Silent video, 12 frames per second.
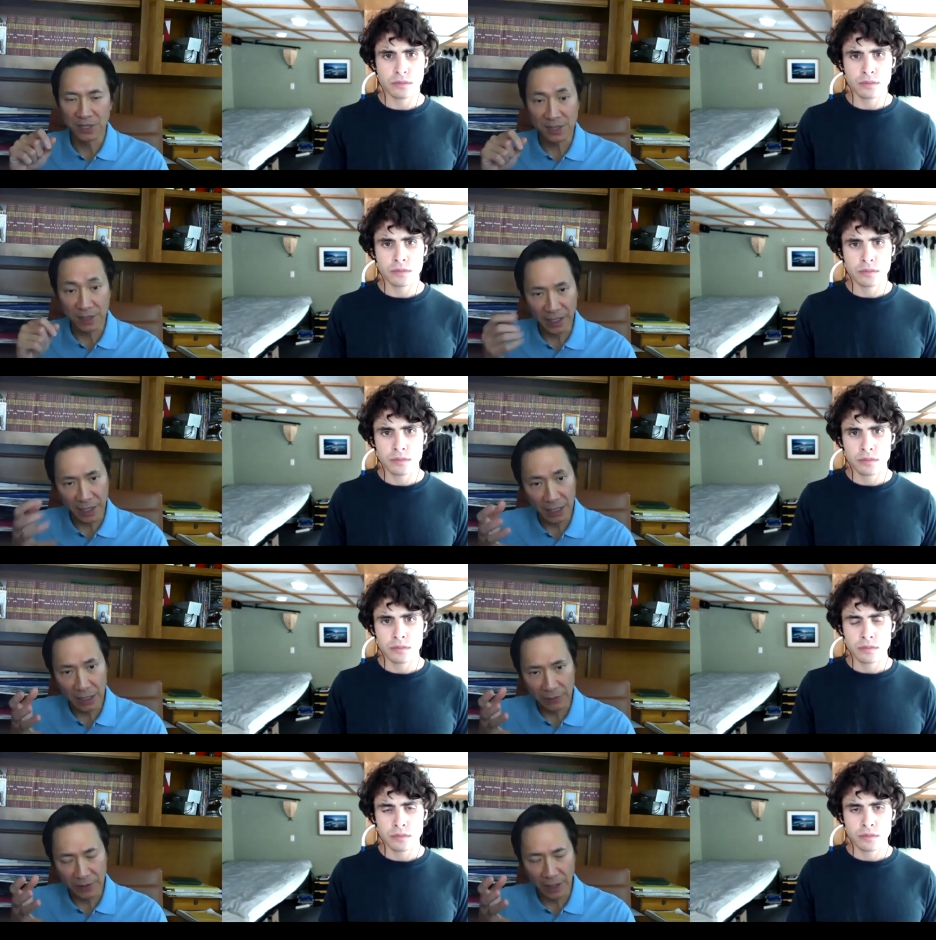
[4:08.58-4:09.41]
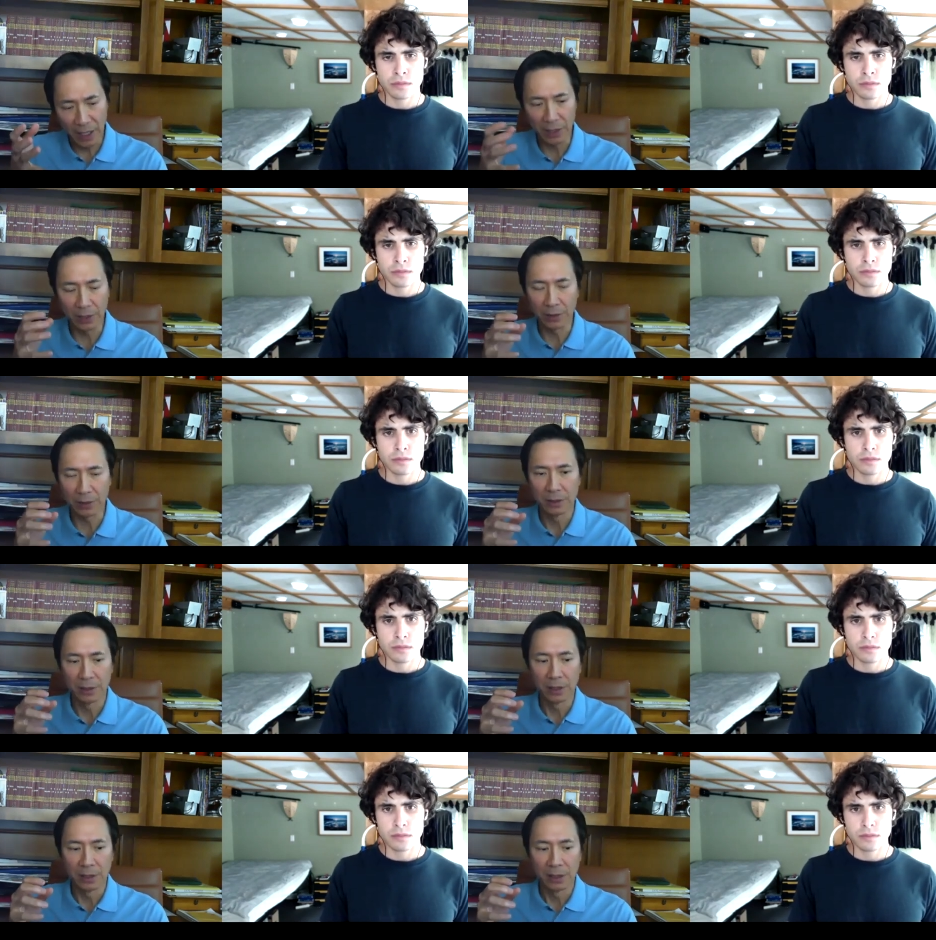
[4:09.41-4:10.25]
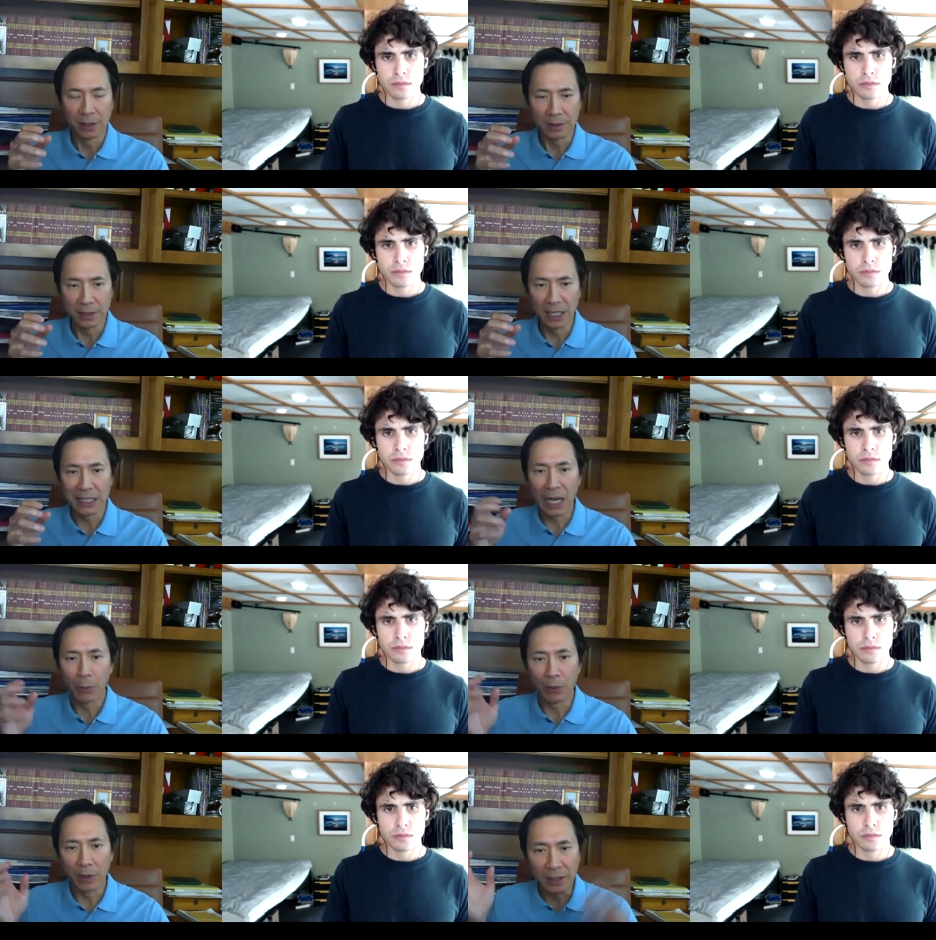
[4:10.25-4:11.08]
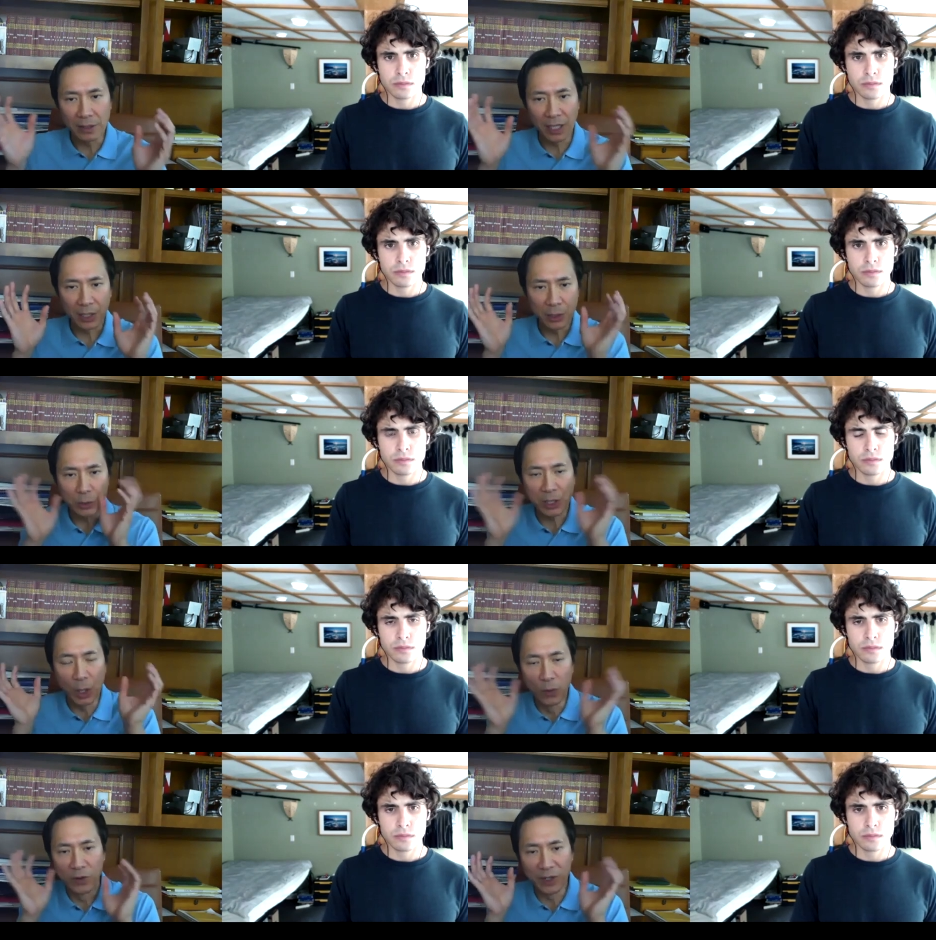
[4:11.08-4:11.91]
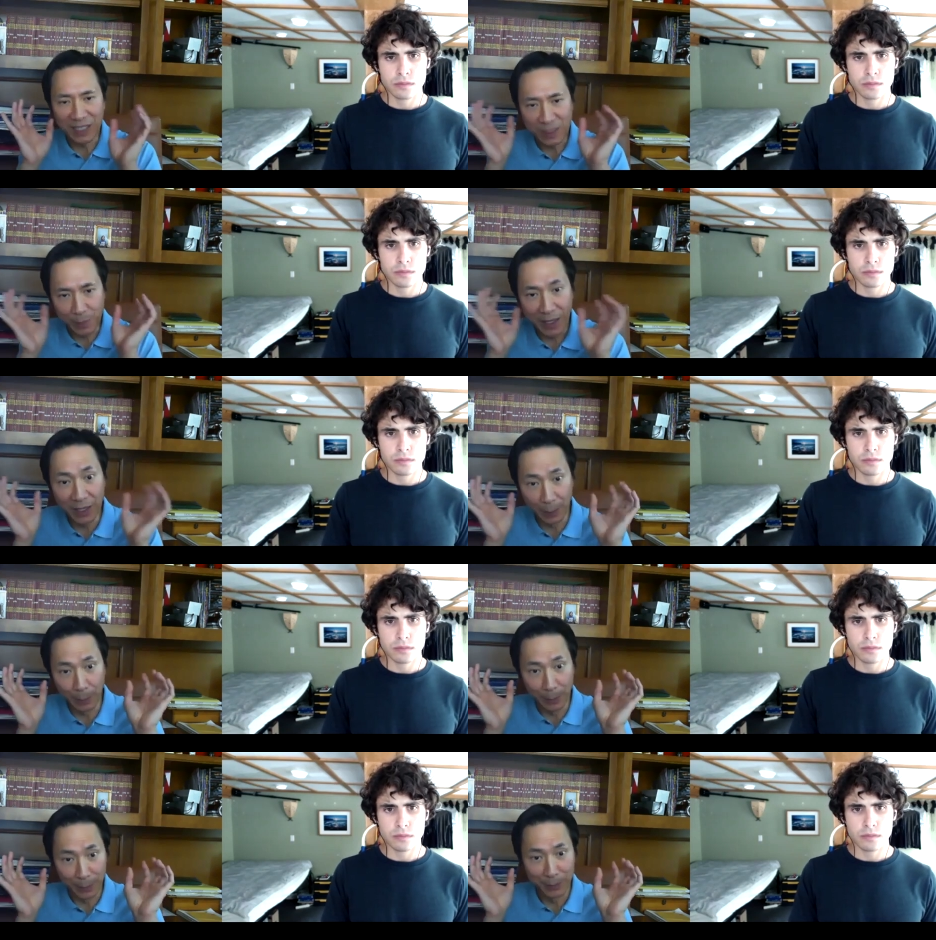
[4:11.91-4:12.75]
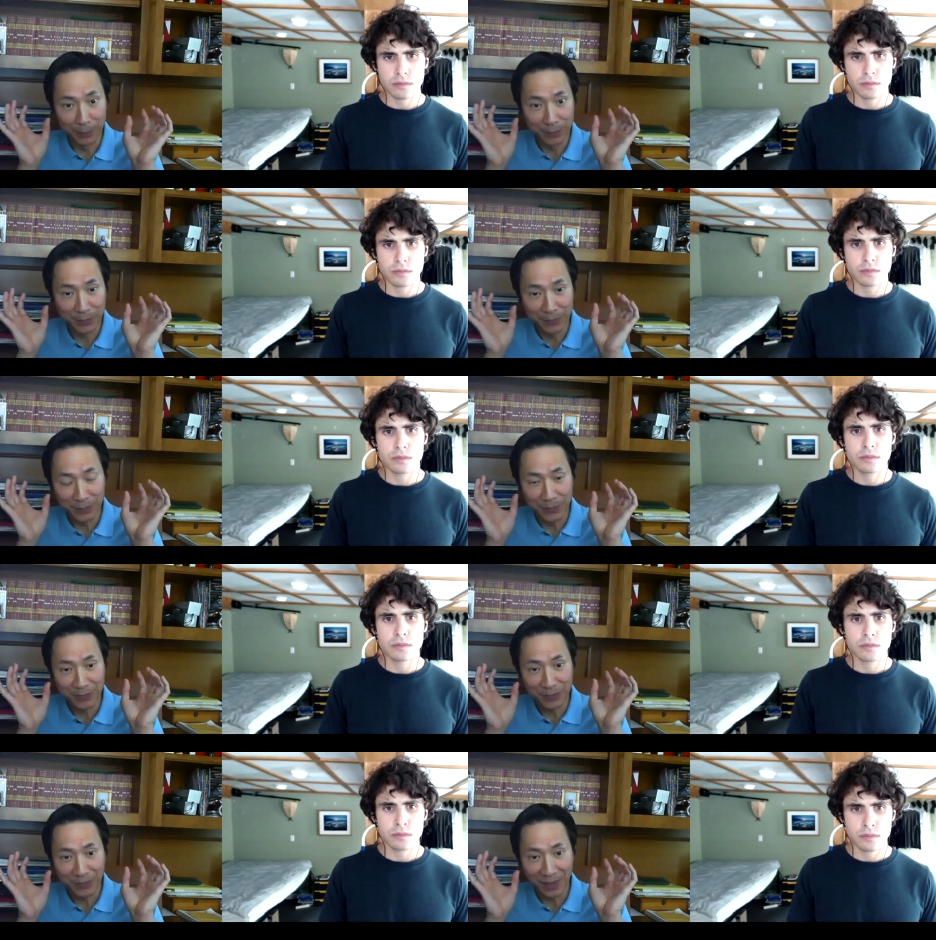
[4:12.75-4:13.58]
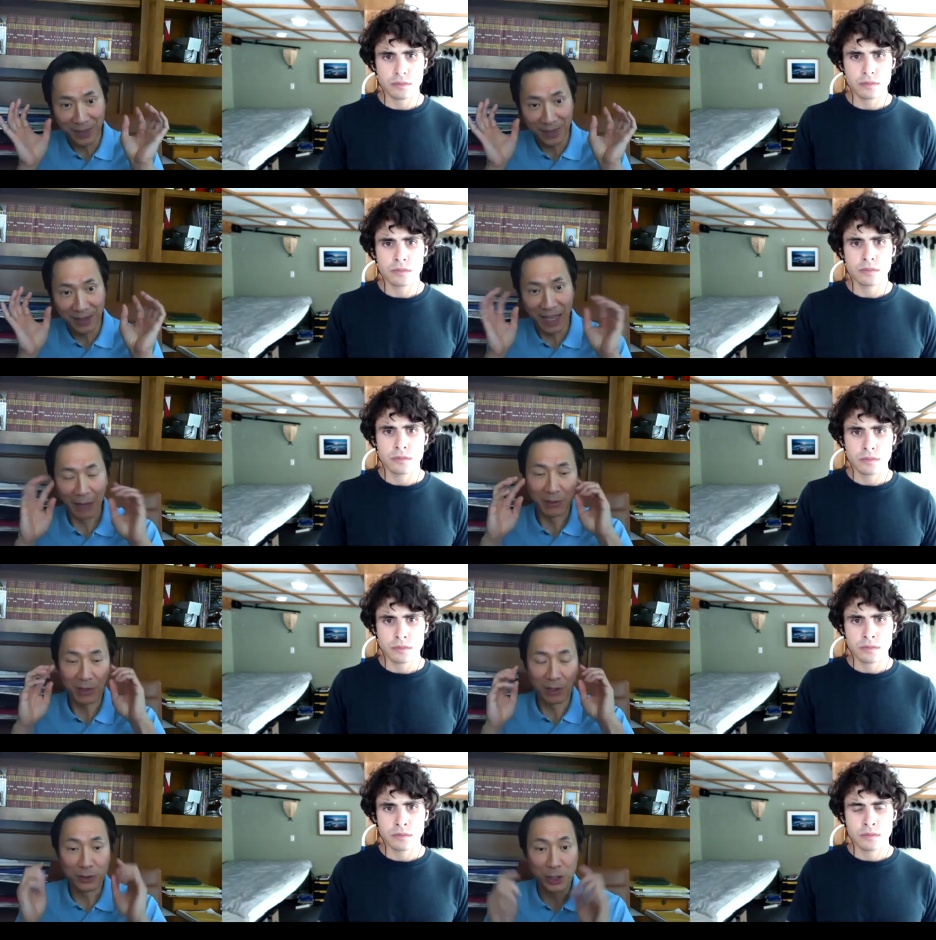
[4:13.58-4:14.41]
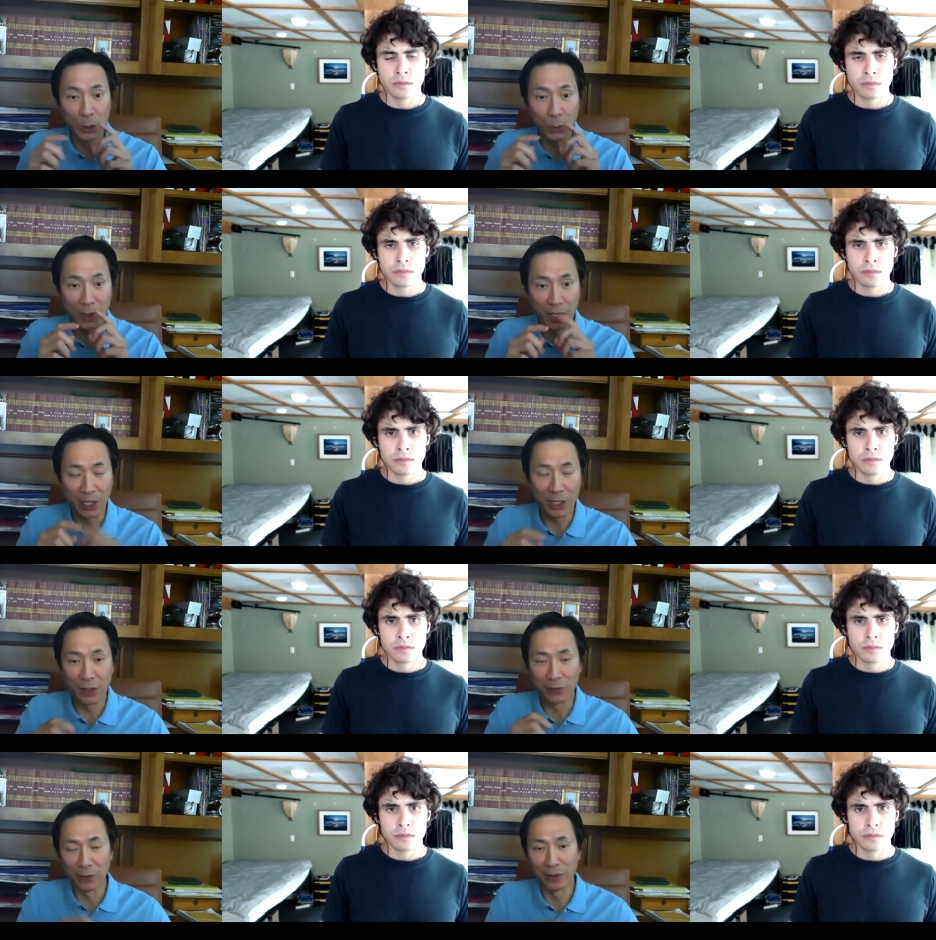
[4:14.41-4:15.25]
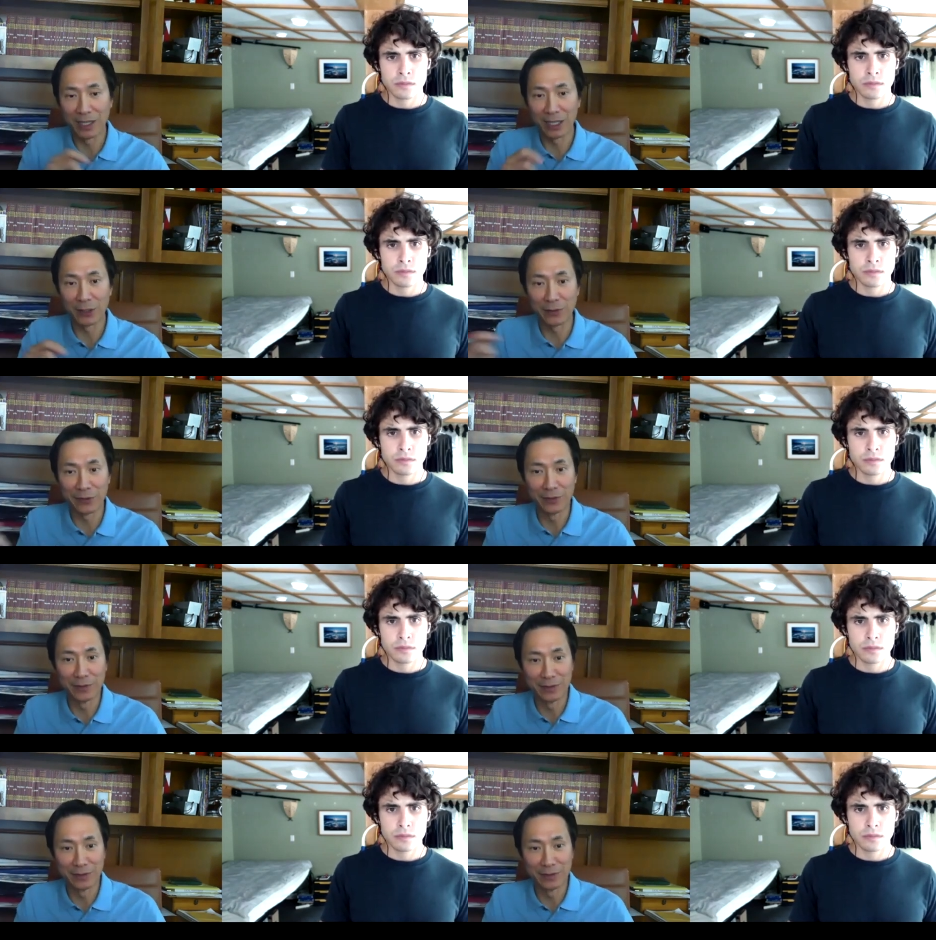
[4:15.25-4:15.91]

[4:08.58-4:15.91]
Speaker 1: slacking up the headgear, then I will intentionally overexpand them, have them continue wear headgear for another